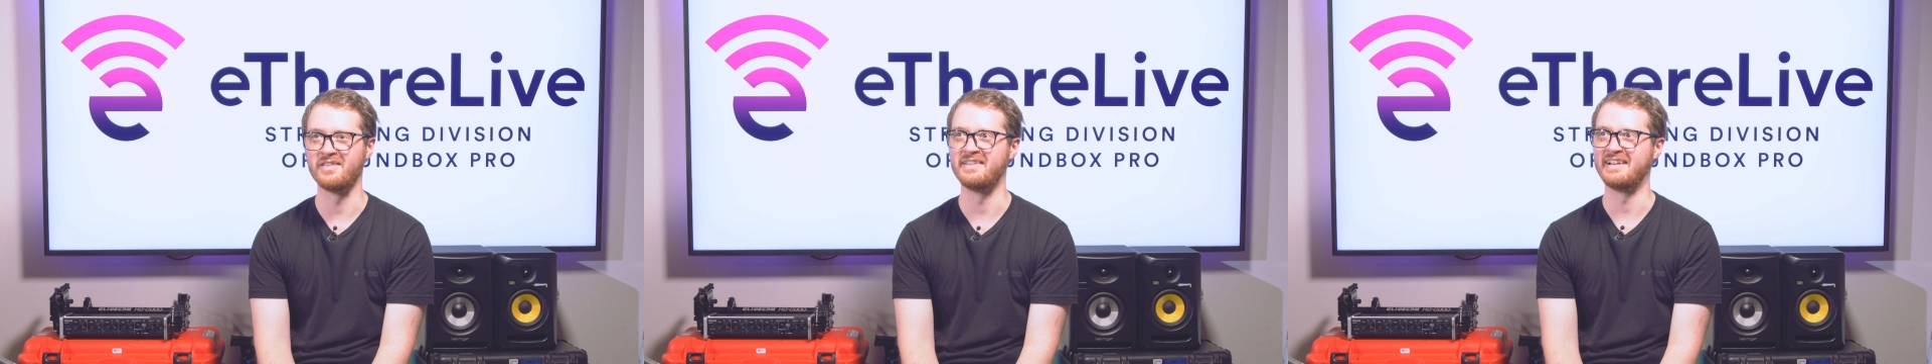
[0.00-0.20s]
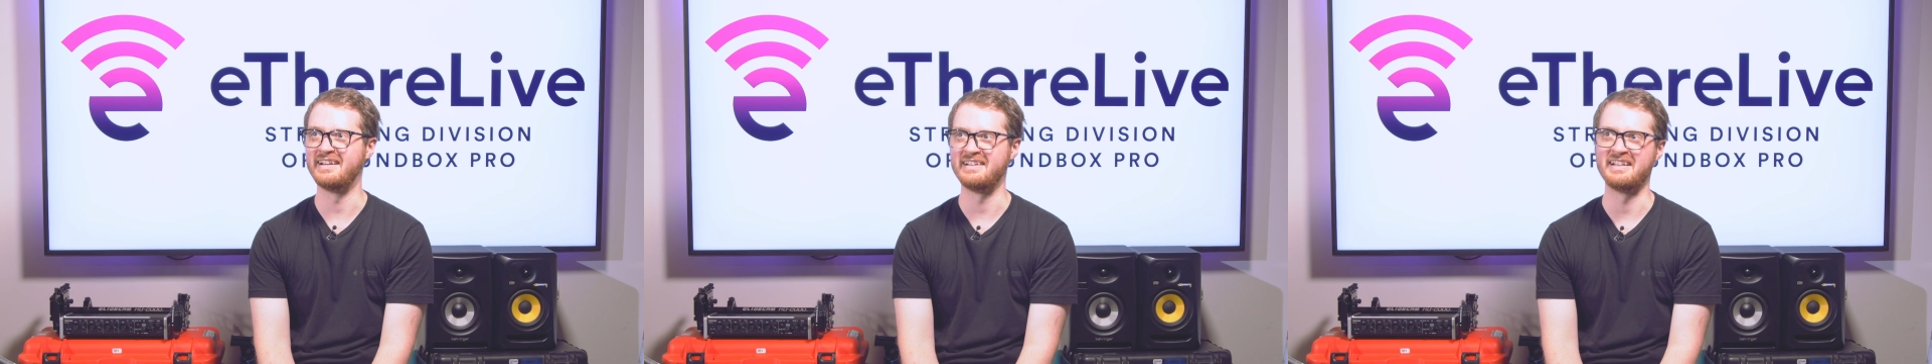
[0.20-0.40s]

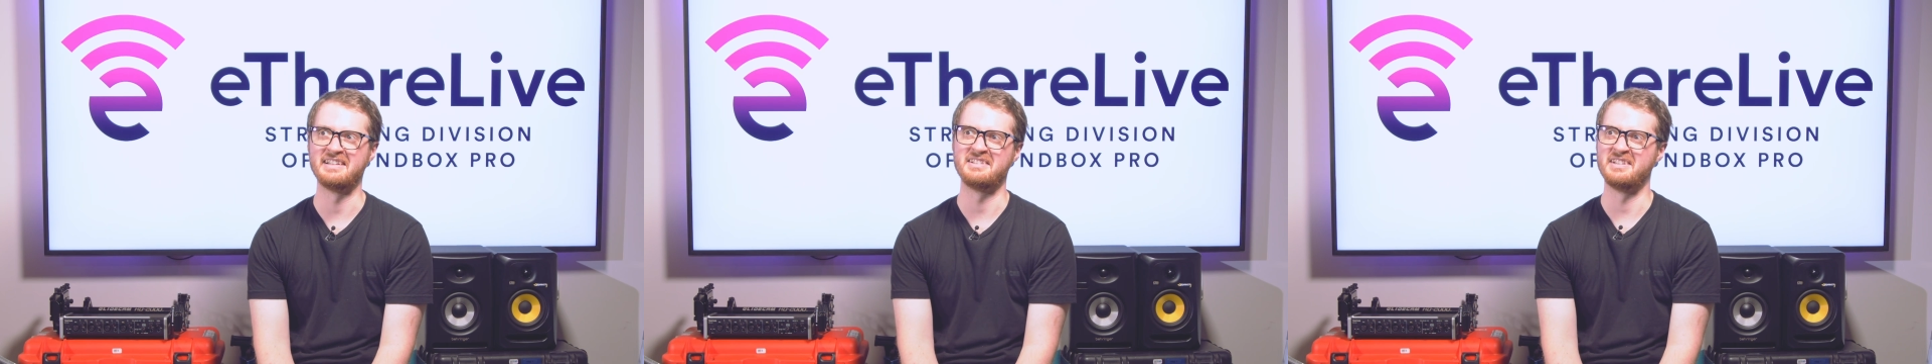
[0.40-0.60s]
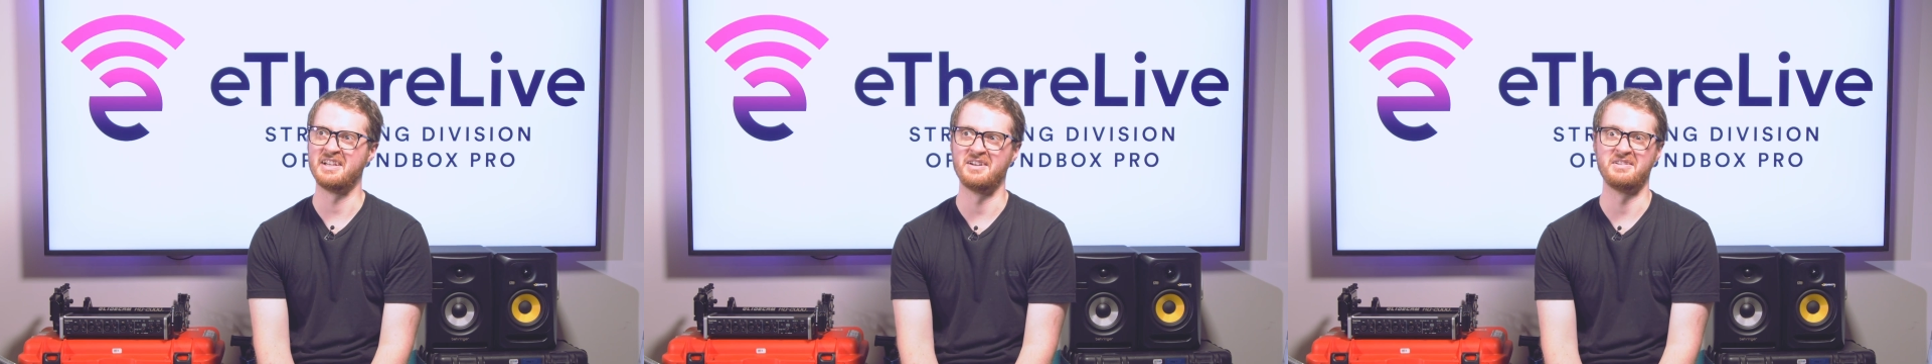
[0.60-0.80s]
than
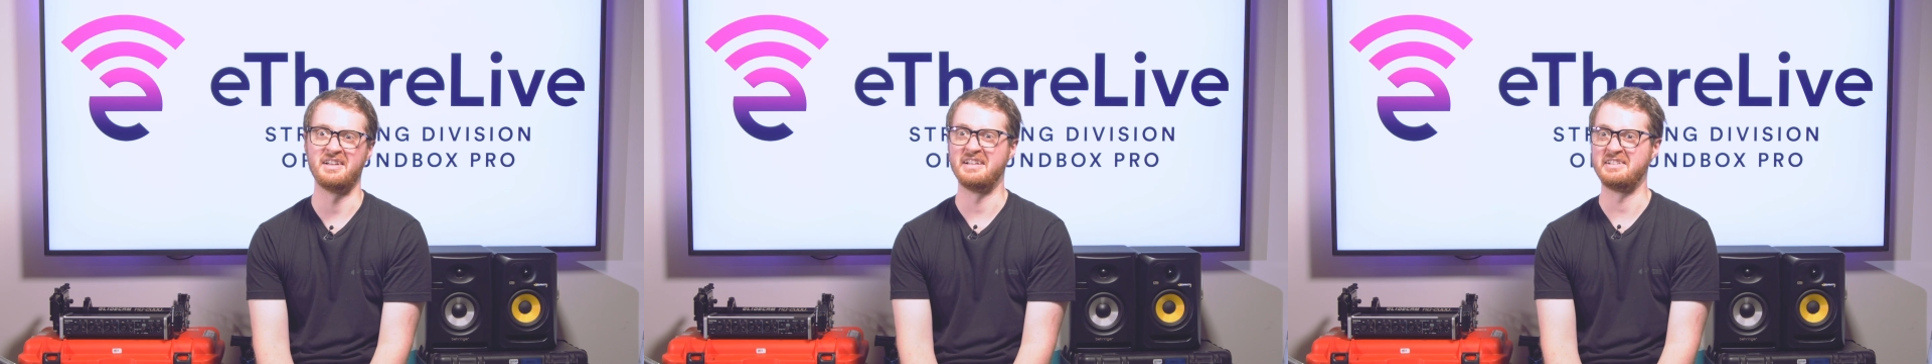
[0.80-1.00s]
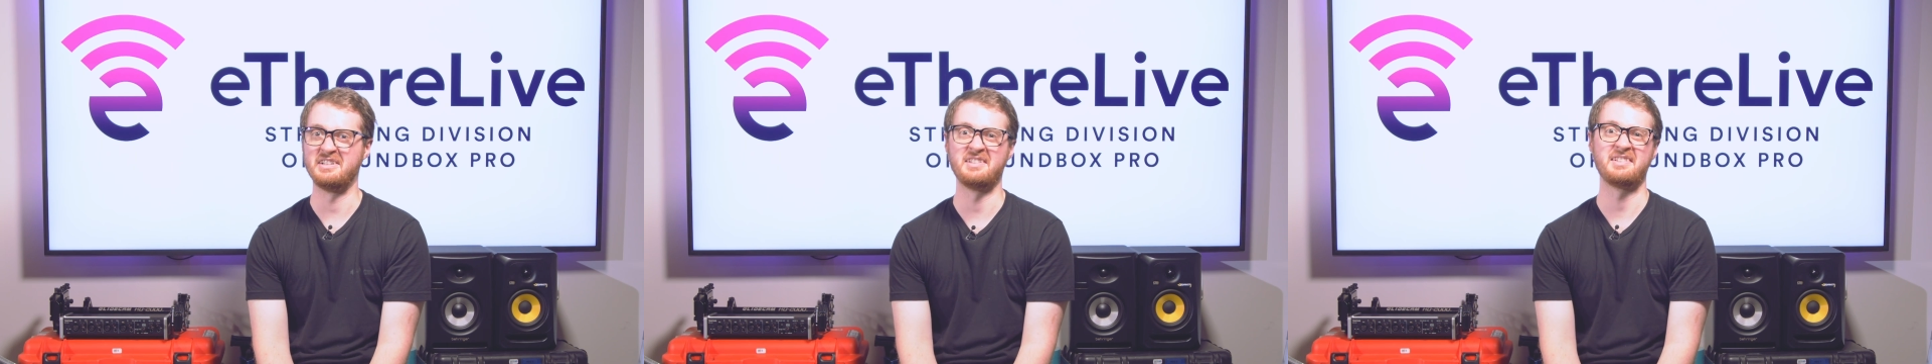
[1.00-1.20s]

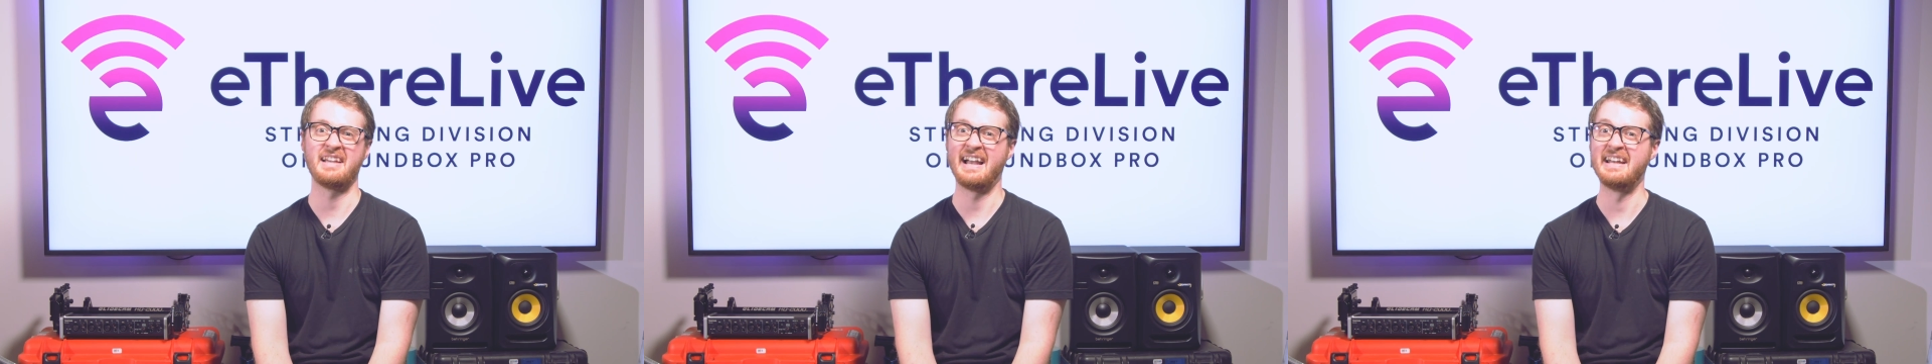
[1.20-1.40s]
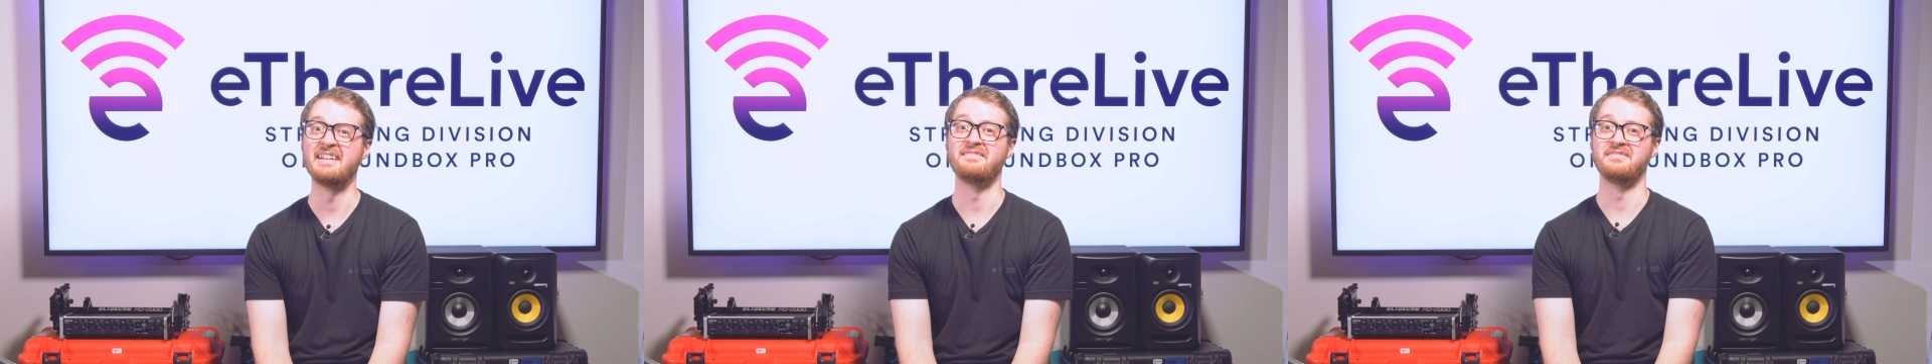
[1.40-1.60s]
it just
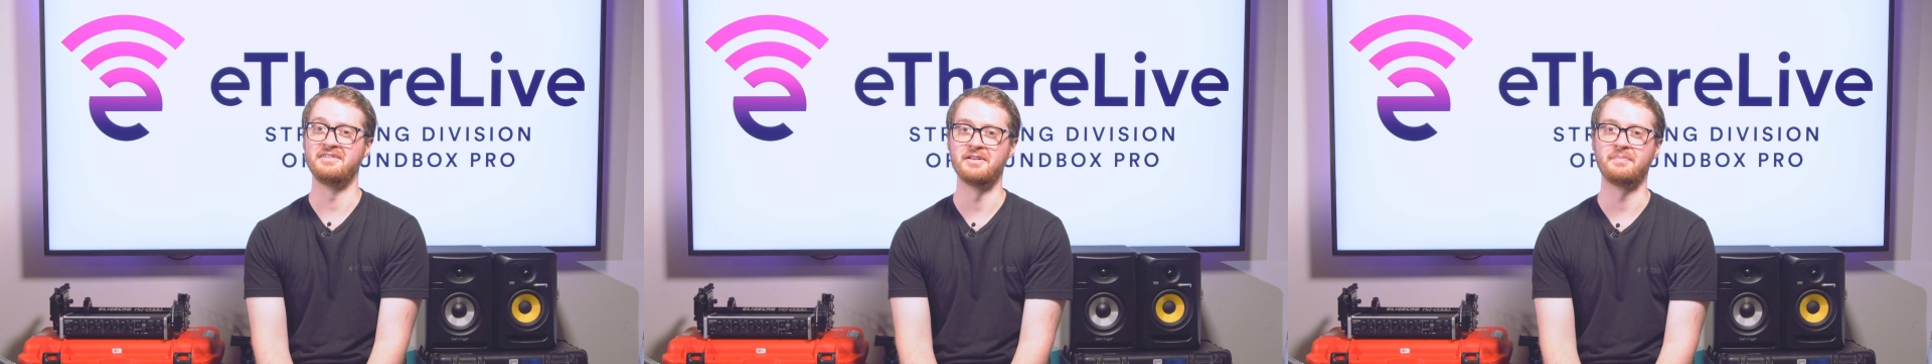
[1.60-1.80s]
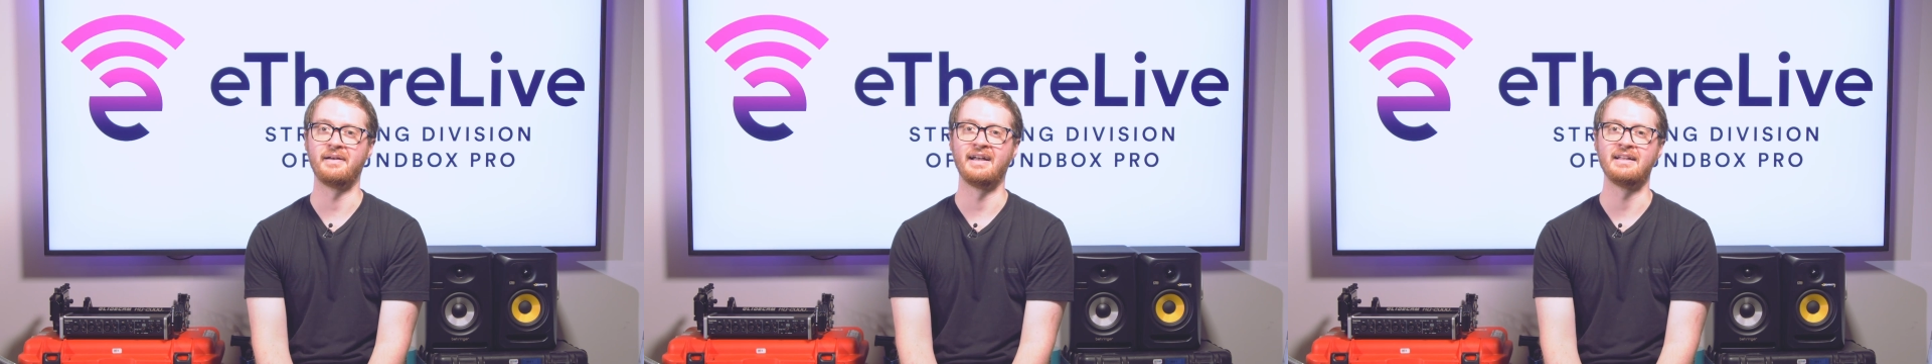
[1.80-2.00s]
kind of
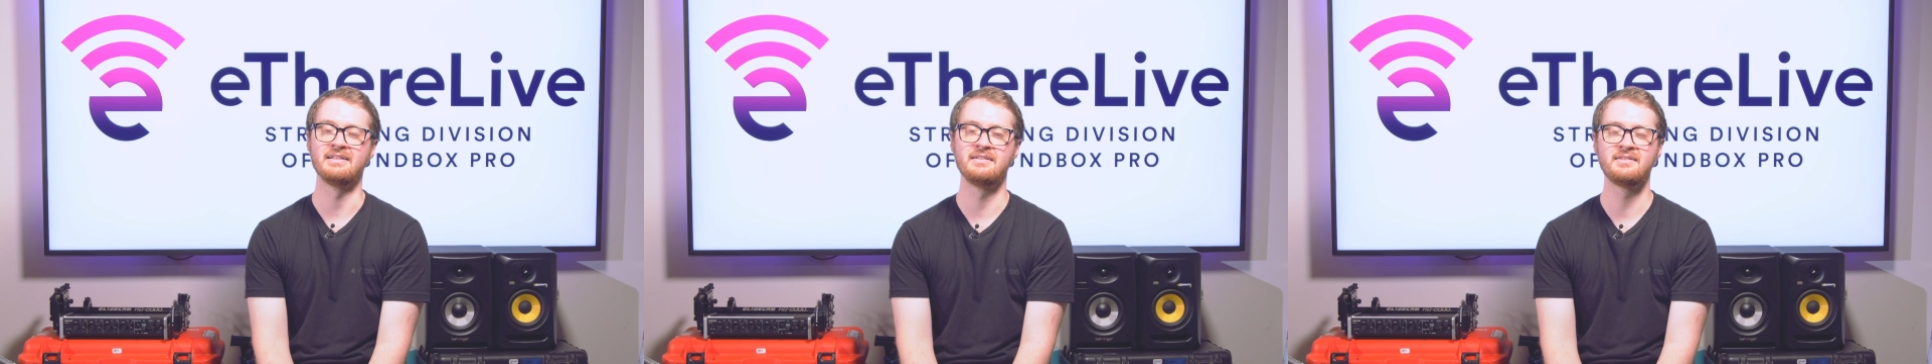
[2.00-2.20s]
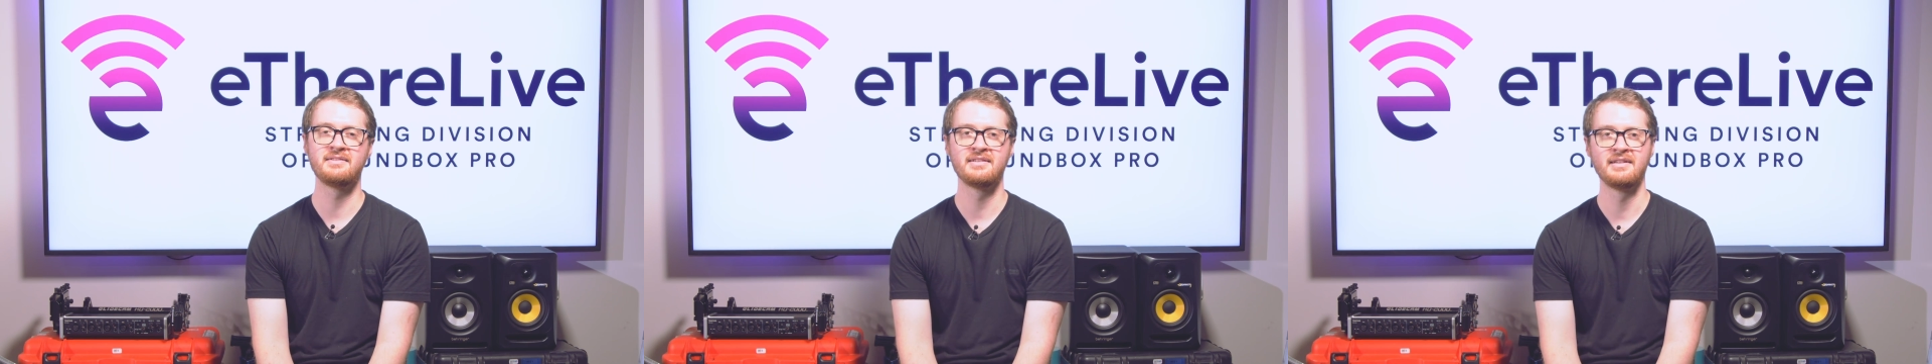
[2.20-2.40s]
depends,